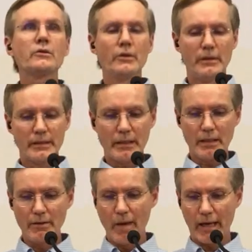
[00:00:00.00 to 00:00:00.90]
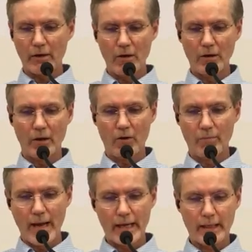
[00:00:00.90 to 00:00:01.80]
good to see you back all,
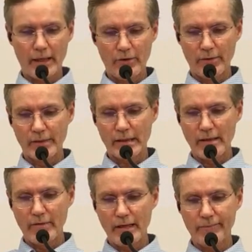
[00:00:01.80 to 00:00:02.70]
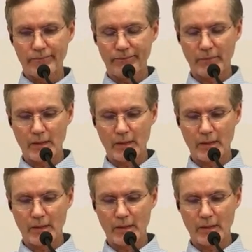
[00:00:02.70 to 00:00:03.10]
all back here this evening.